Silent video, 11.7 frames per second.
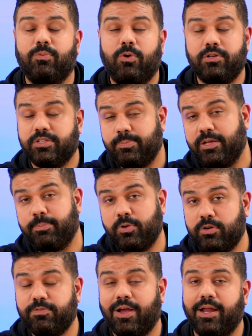water is being
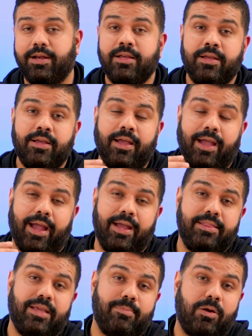purified
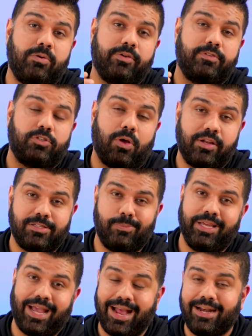and the amount of solids
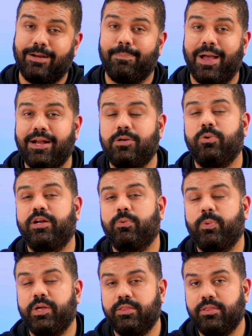being added back to it
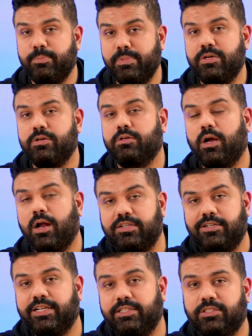with the mineral
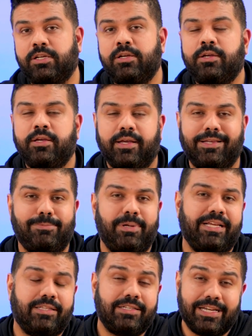cartridge is
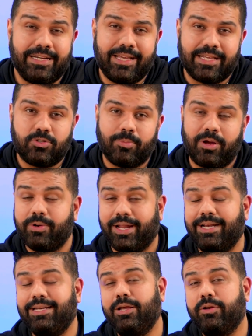bringing the TDS to about
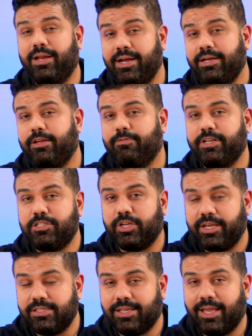80 or 90, which
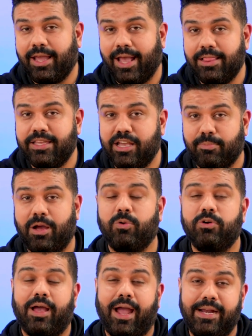is a healthy
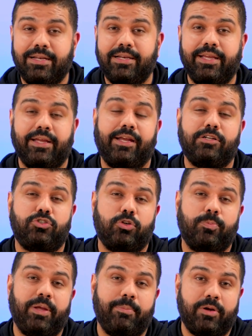amount. Ideally, it
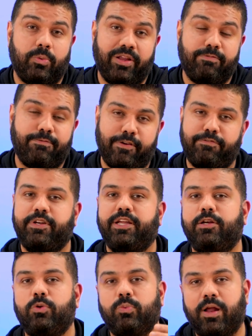should be between
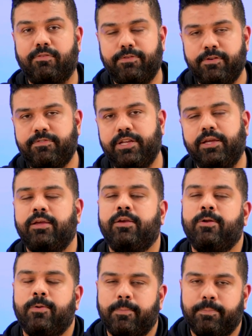50 to 150,
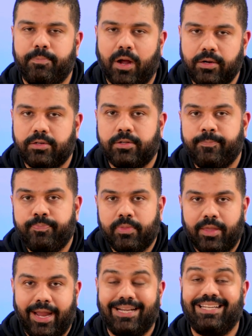but
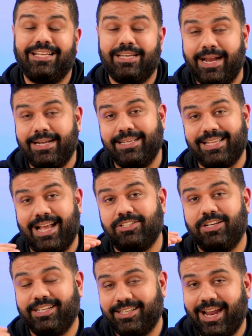80 and 90 is
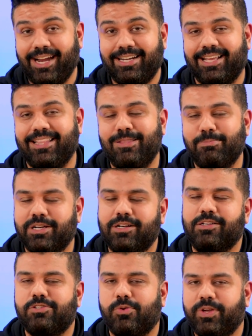actually right in the
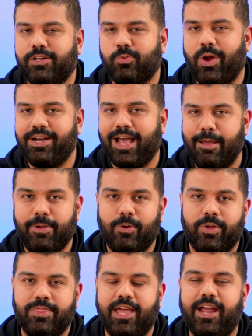middle, so we are quite happy
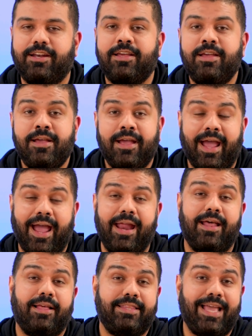with that.
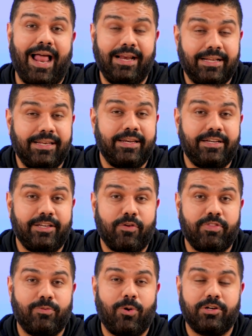And the alkalinity of
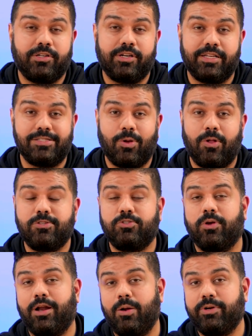the water is
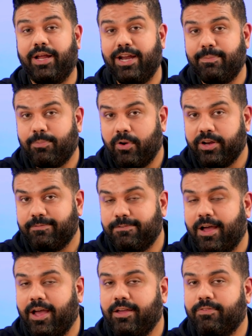also around
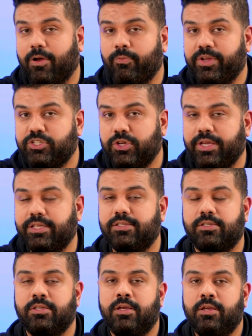8.5, which is